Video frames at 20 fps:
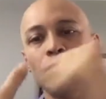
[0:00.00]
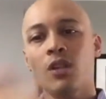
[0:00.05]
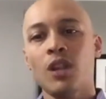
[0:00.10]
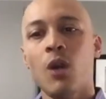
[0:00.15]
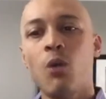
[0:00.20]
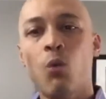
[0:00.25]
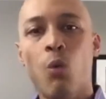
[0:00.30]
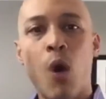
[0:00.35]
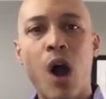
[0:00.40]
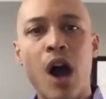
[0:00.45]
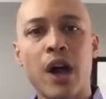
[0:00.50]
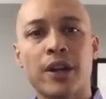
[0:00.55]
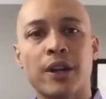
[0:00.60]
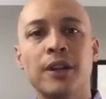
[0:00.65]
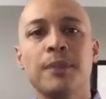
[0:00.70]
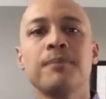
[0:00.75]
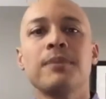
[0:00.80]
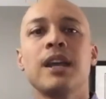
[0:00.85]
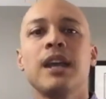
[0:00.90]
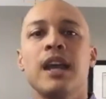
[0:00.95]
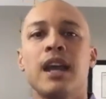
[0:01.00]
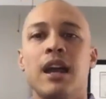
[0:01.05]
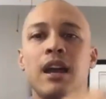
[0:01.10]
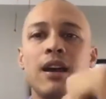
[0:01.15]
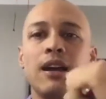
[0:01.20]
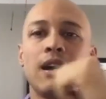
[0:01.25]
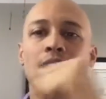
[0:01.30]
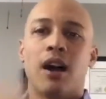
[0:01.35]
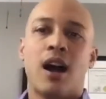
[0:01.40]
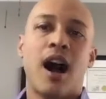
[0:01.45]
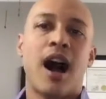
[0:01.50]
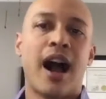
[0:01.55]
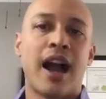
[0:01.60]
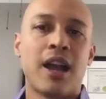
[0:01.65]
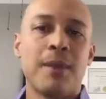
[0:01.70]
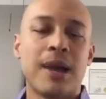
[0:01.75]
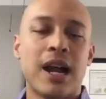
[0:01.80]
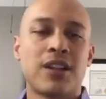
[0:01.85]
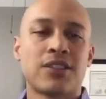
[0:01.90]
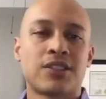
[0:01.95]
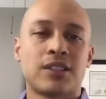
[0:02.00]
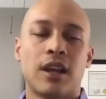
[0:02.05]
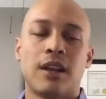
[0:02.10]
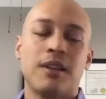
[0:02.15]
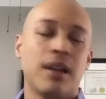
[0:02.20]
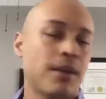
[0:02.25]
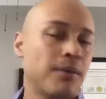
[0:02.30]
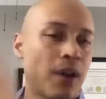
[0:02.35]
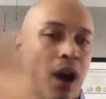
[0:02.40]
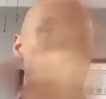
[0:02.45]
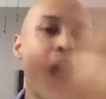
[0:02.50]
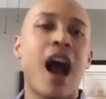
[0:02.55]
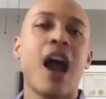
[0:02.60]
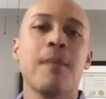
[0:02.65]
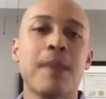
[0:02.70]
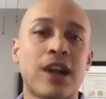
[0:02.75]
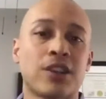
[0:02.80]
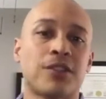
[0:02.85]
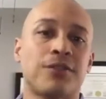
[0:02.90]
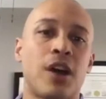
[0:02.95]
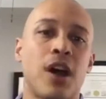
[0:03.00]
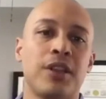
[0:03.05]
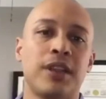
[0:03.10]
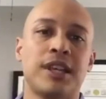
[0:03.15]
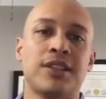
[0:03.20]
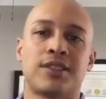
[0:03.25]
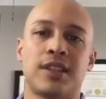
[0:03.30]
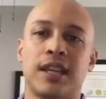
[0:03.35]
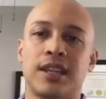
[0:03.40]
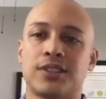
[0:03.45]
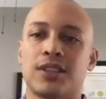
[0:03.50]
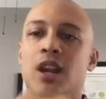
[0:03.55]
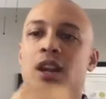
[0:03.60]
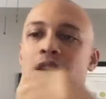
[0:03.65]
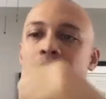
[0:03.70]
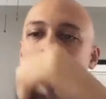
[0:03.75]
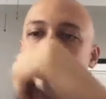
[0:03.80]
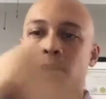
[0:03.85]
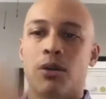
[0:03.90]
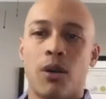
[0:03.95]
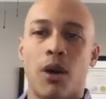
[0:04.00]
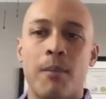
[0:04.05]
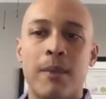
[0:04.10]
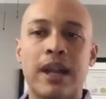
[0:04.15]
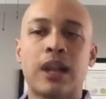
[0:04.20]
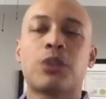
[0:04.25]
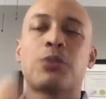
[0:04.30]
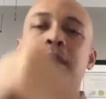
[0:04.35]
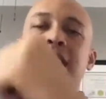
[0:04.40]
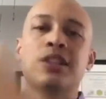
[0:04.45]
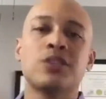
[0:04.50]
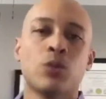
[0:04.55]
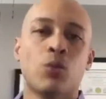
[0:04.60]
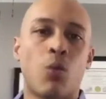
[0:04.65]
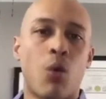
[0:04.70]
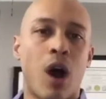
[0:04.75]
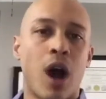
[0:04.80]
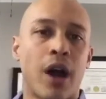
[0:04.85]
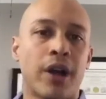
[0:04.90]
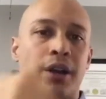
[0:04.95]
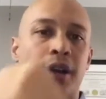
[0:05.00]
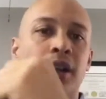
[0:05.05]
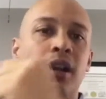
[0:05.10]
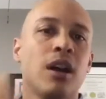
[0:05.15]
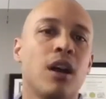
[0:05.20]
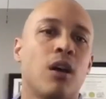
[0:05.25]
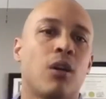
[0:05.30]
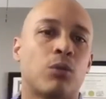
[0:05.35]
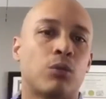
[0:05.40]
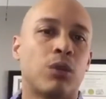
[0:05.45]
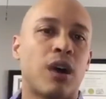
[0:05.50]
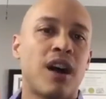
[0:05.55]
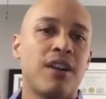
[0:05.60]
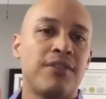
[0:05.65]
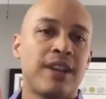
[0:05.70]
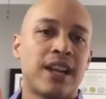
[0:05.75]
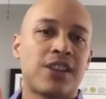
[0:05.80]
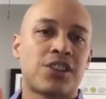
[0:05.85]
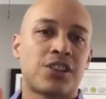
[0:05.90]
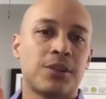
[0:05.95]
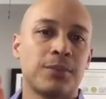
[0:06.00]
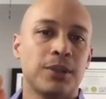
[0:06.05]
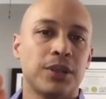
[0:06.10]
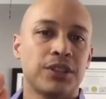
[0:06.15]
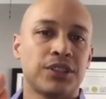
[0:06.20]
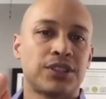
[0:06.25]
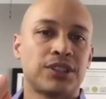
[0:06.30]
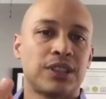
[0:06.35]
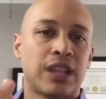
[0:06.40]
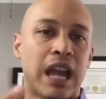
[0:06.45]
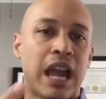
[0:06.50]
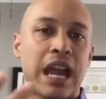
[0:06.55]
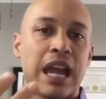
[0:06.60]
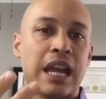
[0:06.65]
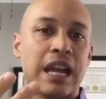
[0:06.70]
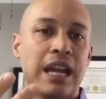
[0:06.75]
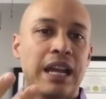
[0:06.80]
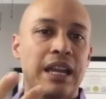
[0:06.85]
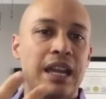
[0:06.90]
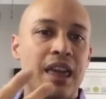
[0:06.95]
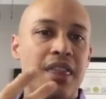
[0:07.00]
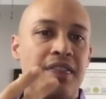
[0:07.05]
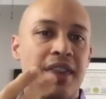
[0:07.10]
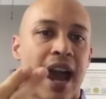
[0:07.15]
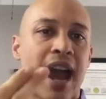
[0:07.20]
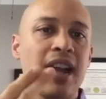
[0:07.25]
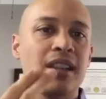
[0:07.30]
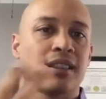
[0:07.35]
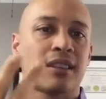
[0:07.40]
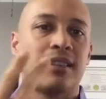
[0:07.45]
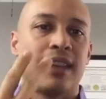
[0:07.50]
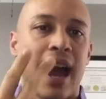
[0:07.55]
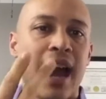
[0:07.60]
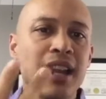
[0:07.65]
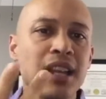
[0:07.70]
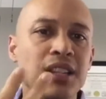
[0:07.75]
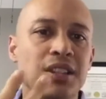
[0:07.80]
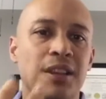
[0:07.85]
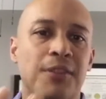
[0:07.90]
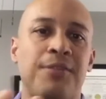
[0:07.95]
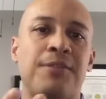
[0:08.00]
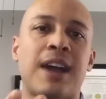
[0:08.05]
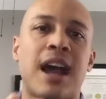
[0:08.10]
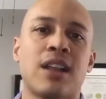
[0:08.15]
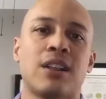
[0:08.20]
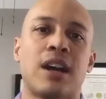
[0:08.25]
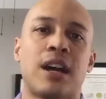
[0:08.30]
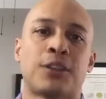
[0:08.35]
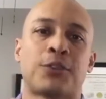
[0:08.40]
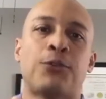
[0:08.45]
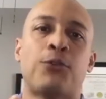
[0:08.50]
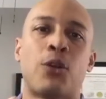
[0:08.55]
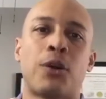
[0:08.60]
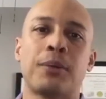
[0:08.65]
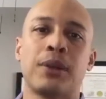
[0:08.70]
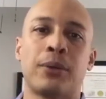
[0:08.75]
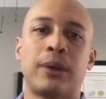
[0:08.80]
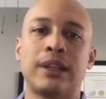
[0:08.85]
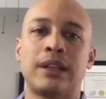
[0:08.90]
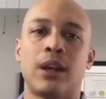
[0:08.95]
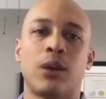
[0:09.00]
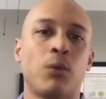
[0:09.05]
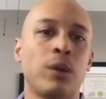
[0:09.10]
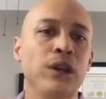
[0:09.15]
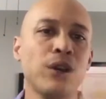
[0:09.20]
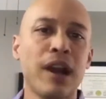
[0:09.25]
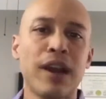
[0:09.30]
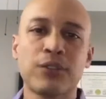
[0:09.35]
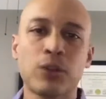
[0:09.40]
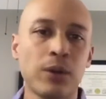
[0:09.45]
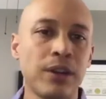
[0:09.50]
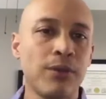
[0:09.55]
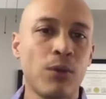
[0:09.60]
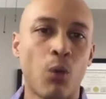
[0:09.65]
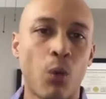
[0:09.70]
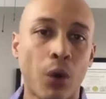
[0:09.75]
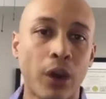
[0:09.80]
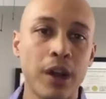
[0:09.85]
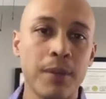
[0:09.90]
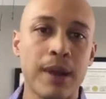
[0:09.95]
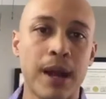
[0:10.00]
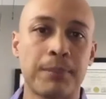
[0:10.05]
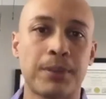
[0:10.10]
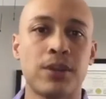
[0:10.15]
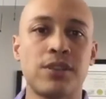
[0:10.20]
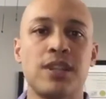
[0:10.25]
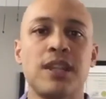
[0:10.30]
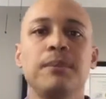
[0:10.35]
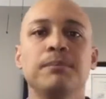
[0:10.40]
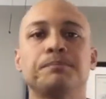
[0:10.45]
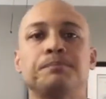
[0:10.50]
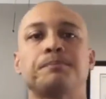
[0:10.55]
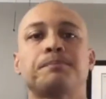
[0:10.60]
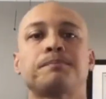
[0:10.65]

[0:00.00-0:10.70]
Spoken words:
water, high amounts of all these things. So omega-3s, water, raw vegetables, and that is the fat loss formula right there. We don't have to even worry about protein,